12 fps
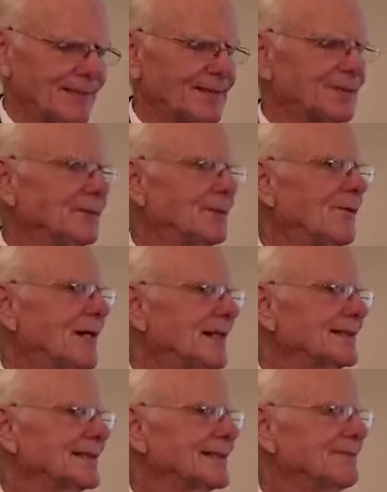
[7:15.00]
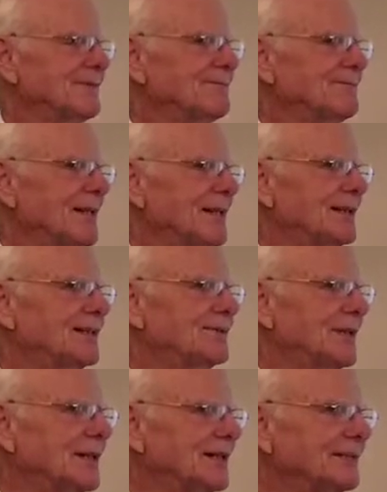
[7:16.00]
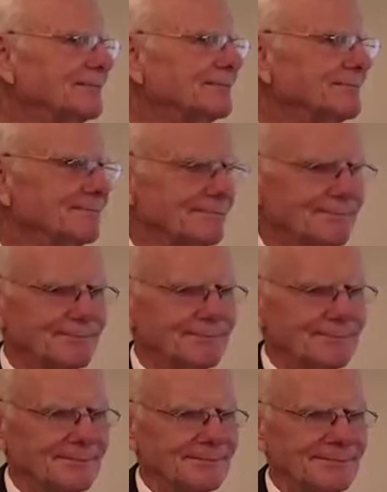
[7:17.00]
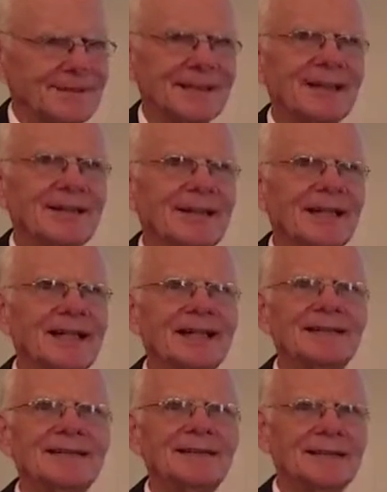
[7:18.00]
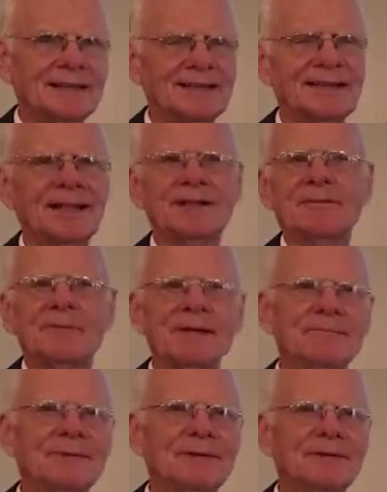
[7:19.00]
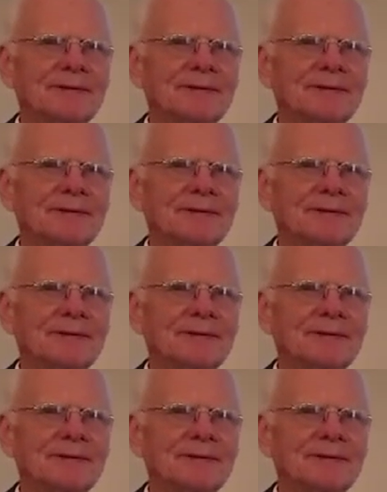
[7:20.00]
to the wants of a fallen world. So he had listened to other people